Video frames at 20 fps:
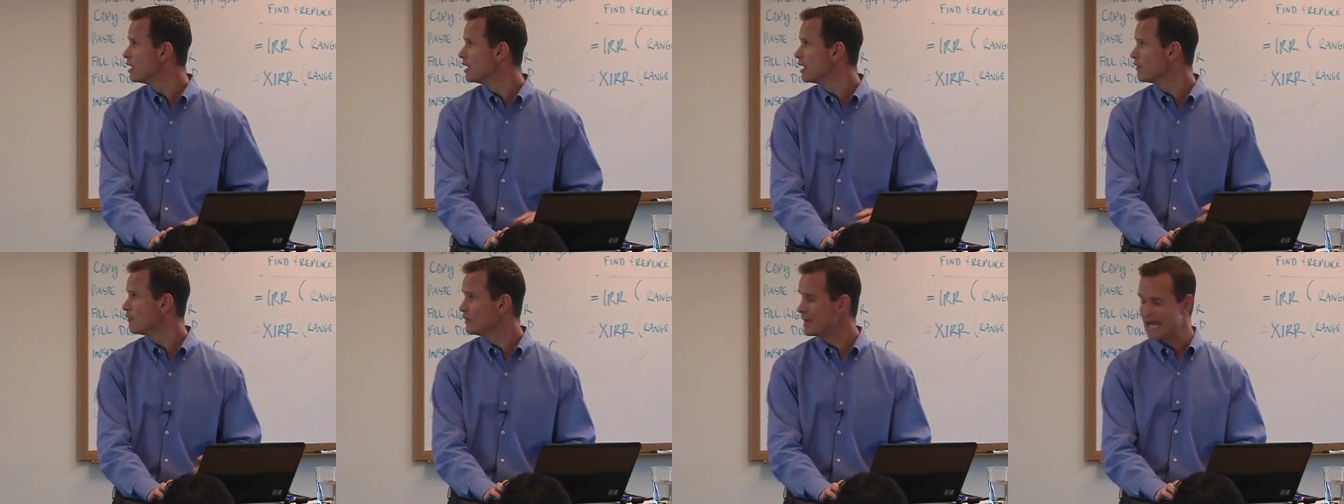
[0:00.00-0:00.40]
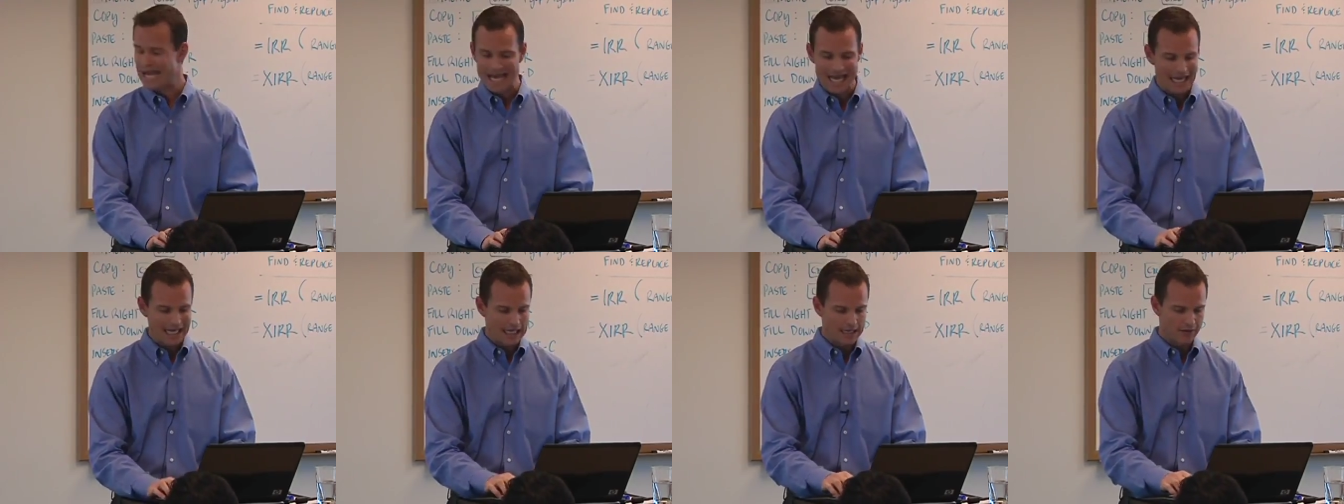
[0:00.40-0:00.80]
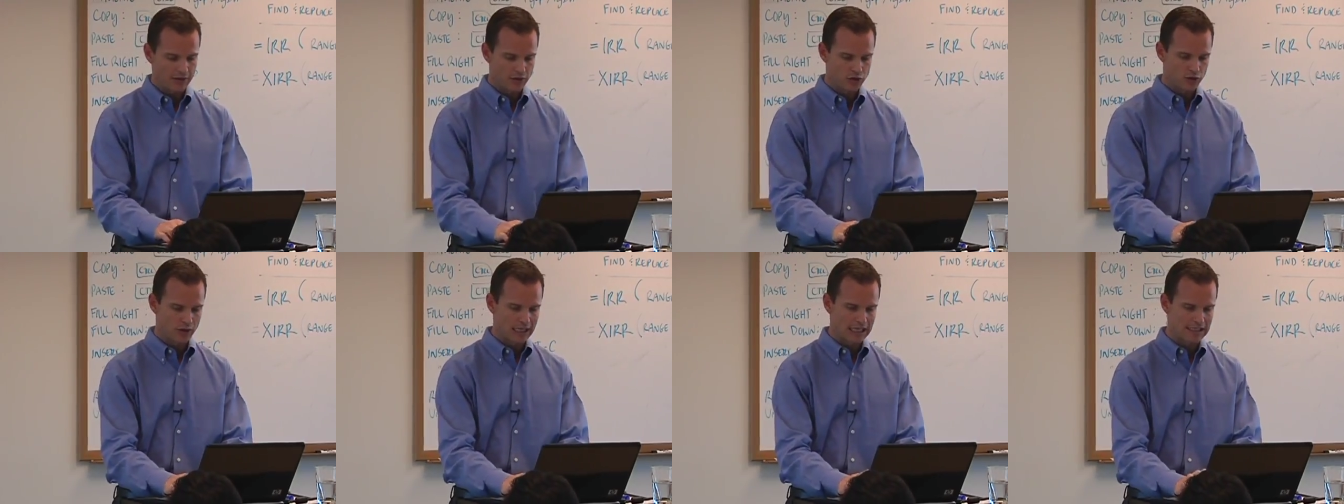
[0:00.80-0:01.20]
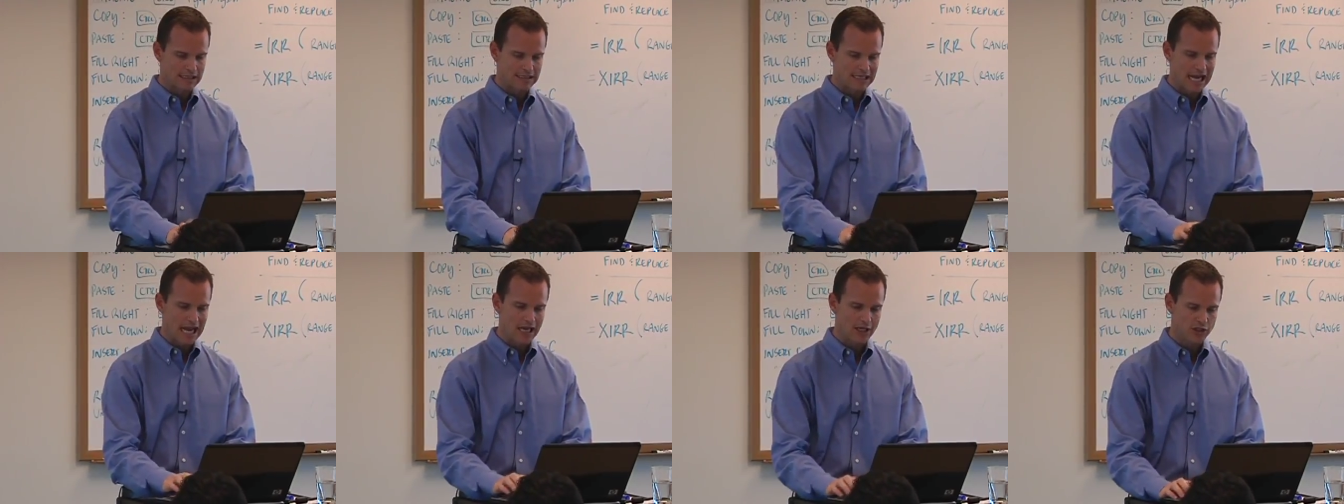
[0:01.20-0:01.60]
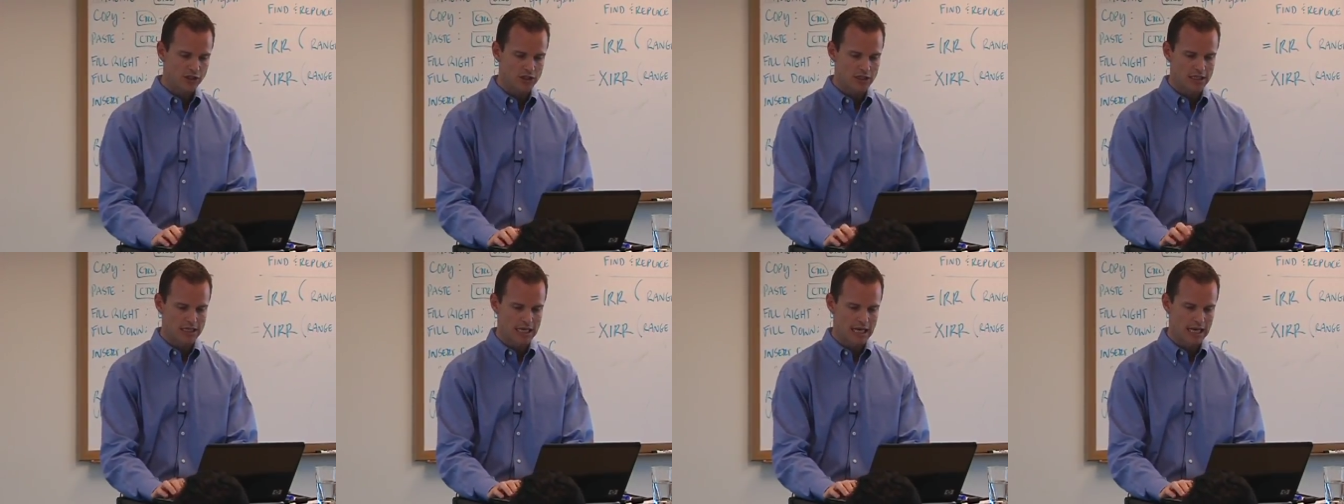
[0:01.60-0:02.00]
Now, if we add in the
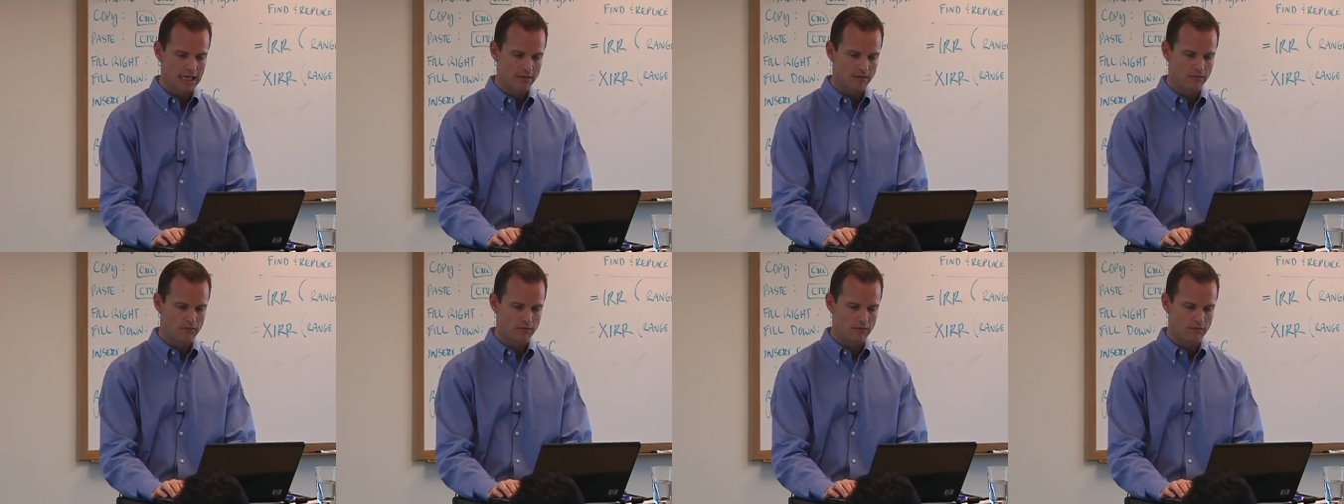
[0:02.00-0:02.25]
transaction debt,